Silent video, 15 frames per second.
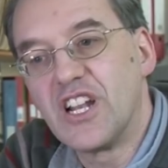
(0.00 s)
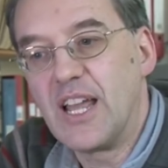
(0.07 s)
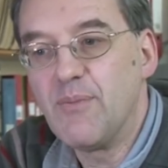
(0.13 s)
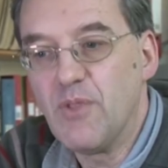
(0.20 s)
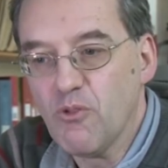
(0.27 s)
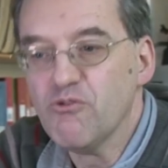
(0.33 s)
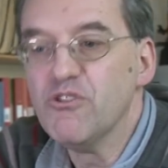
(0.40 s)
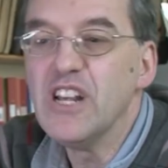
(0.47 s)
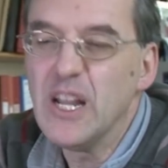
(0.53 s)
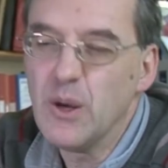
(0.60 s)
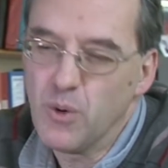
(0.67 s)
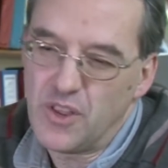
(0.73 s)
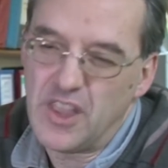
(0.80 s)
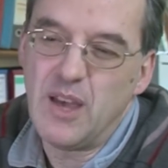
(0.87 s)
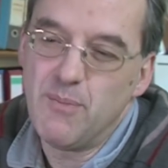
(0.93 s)
claim that
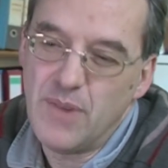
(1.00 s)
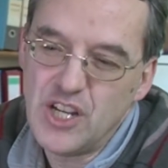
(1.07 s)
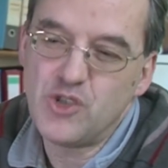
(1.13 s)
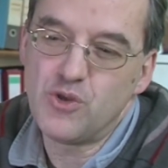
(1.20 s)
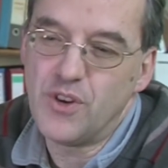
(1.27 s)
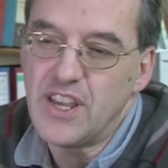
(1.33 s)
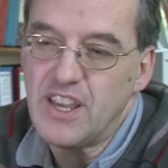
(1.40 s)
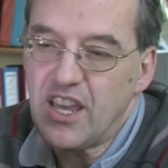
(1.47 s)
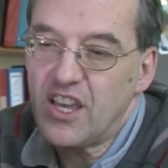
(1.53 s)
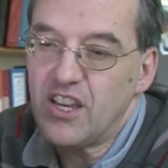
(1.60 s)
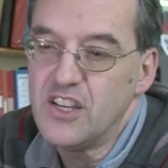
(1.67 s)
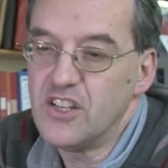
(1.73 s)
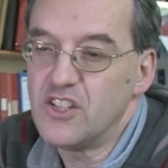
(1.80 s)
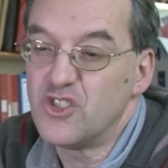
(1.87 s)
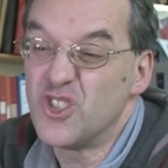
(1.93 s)
really what they're measuring
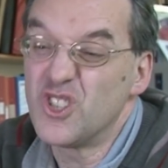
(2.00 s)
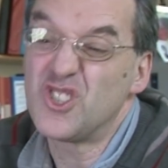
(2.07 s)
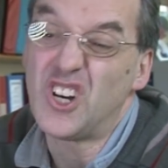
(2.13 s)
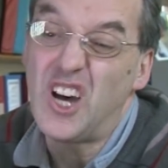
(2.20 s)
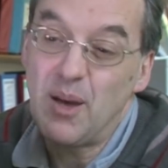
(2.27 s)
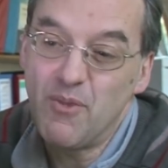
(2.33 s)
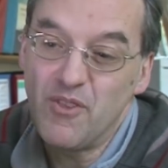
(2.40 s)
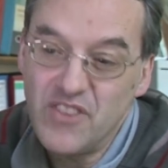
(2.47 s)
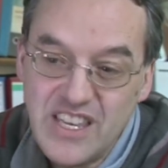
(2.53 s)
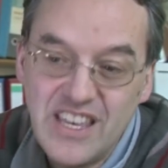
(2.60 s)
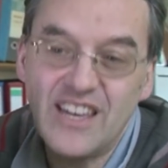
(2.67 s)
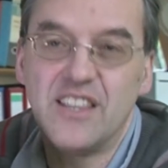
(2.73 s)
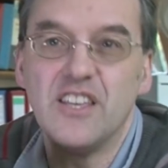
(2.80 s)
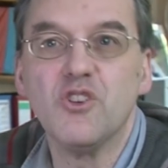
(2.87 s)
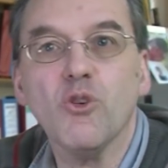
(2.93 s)
is the time of
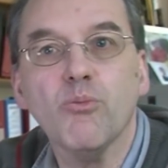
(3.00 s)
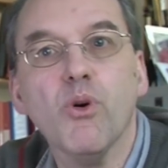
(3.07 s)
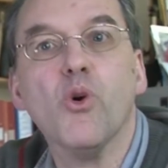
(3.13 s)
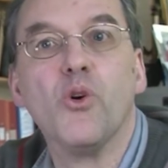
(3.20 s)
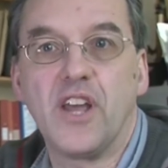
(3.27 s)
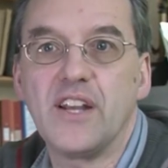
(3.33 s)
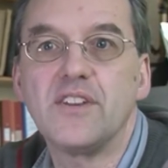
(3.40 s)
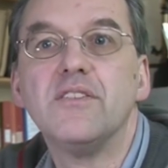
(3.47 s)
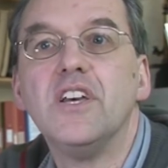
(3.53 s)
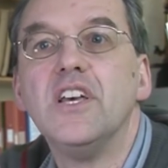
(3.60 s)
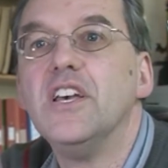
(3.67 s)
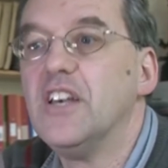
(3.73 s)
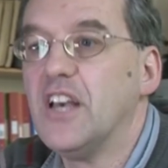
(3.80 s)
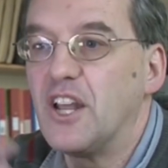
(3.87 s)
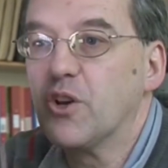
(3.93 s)
year that you're born at.
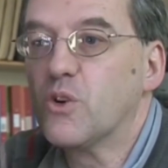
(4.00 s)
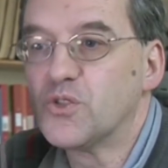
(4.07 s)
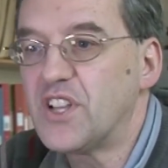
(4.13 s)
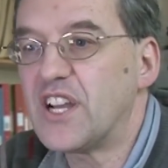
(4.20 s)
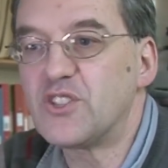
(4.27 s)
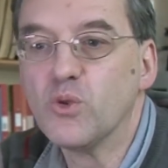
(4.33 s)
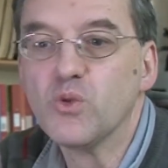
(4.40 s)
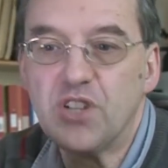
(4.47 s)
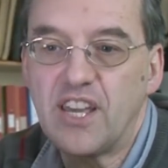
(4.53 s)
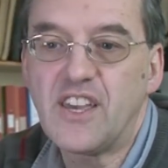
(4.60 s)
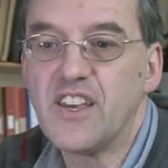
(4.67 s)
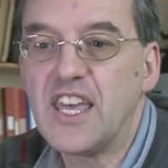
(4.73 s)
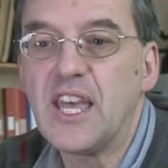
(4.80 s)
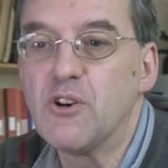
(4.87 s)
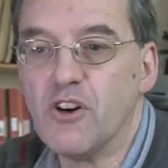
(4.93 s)
And of course, that's all
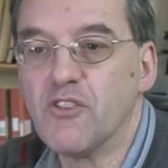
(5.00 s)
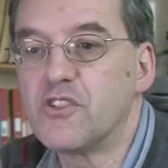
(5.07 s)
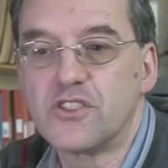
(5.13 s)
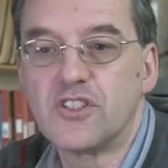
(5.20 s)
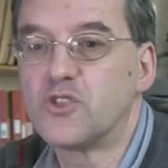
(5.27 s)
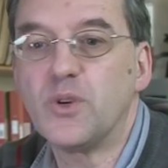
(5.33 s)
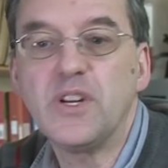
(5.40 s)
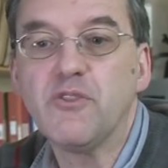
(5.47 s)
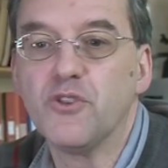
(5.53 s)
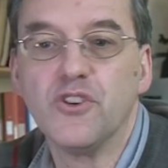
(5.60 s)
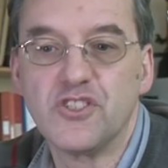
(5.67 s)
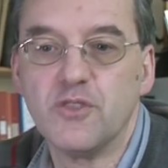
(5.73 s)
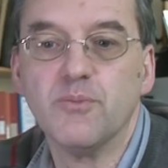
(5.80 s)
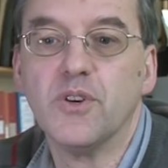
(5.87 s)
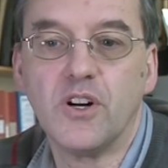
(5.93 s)
taken care of, because the
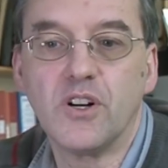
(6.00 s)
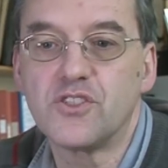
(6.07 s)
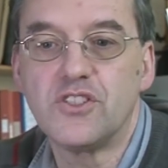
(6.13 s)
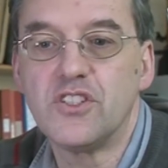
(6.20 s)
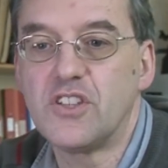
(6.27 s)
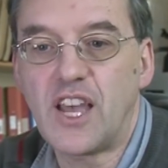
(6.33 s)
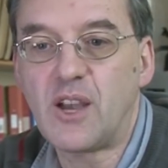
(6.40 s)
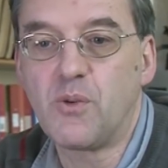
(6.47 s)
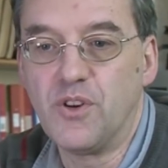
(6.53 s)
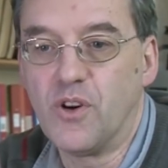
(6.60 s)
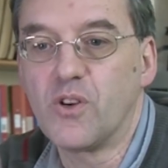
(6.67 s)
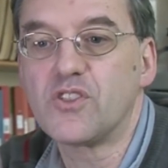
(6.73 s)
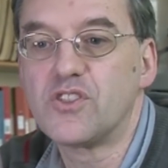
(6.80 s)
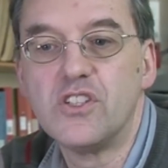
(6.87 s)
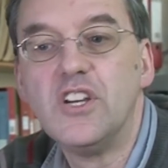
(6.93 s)
21st of March, this
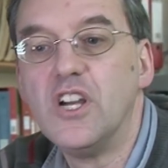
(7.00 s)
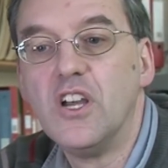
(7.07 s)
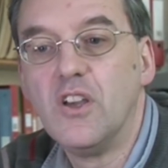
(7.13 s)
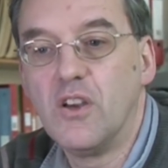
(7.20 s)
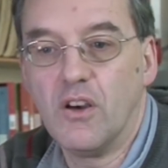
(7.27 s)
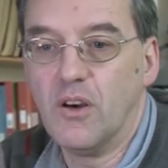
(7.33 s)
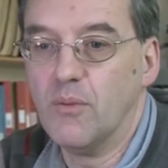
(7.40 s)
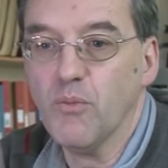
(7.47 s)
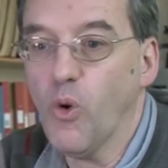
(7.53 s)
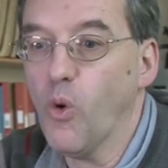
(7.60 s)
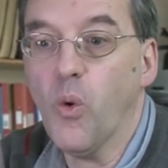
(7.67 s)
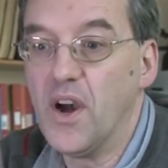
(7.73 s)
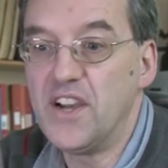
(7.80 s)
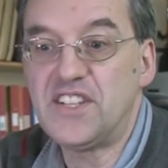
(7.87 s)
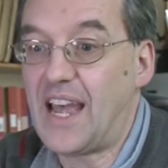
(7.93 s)
equinox,
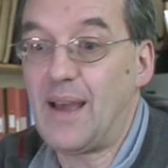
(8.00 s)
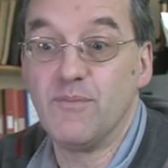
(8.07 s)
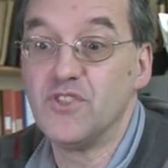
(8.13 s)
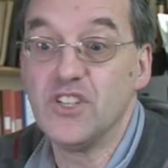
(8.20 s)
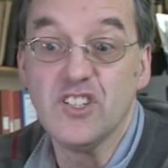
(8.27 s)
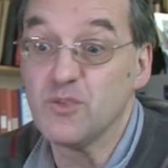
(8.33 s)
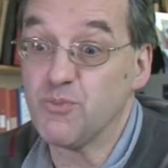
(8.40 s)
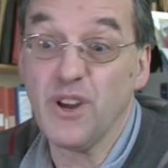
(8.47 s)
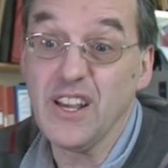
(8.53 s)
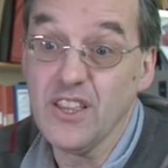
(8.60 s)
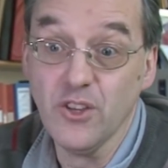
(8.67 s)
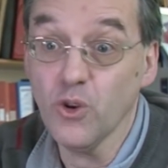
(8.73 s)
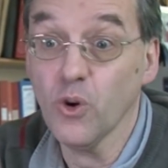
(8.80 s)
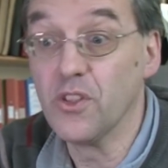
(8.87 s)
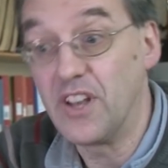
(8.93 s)
always happens in spring
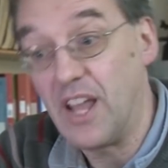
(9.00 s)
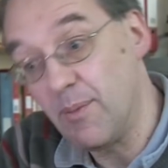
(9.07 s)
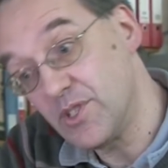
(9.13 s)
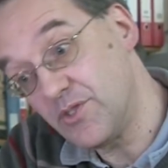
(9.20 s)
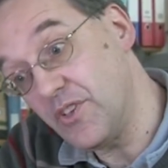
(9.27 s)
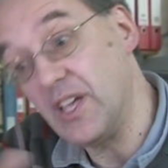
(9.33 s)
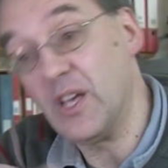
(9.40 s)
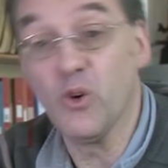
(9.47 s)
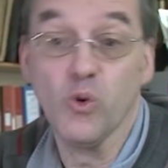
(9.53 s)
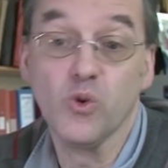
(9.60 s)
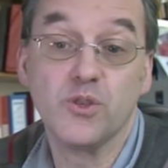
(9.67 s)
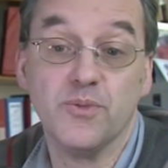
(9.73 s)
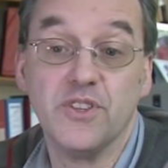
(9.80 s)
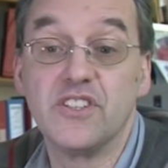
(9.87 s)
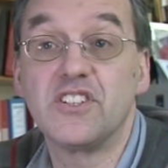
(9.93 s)
in the northern hemisphere,
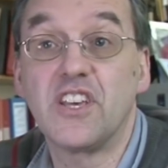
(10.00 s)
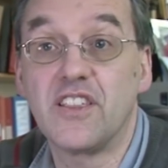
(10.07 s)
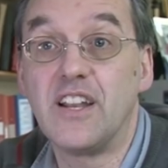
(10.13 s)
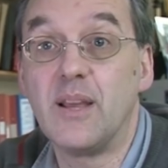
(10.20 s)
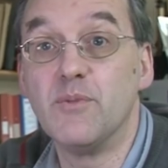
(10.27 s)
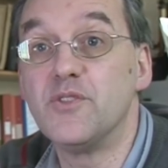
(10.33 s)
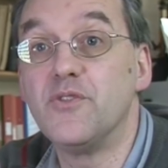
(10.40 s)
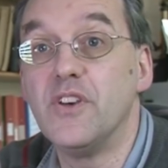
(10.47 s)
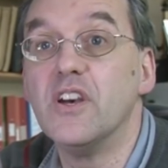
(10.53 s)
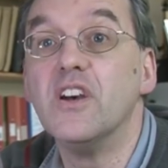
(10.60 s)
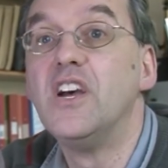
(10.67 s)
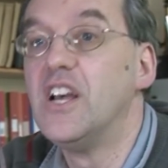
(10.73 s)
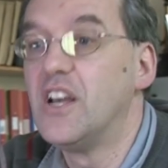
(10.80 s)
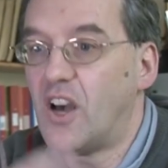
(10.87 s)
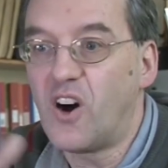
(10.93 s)
autumn in the southern
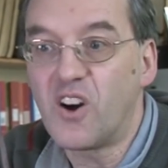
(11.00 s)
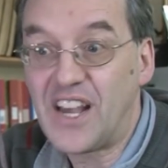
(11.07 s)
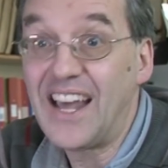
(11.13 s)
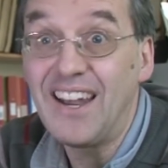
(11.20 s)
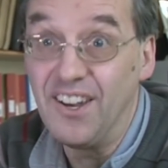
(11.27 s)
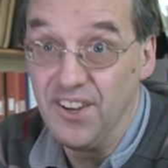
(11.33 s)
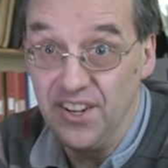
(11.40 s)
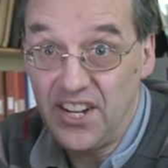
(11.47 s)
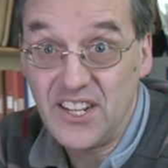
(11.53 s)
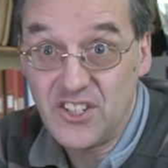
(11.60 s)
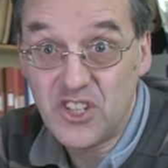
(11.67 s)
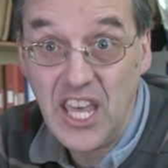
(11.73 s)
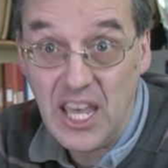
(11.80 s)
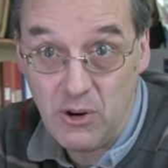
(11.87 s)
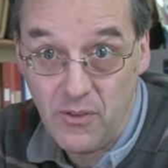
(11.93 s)
hemisphere. Our calendar
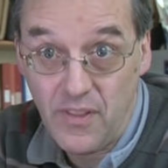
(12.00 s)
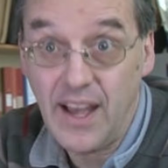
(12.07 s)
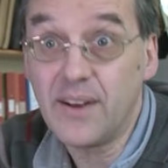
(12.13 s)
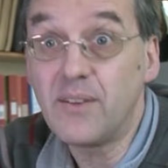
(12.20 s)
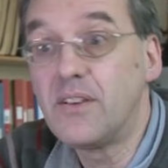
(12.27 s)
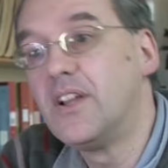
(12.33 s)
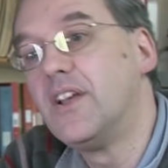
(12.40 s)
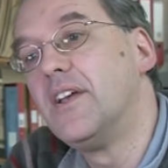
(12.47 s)
takes care of that.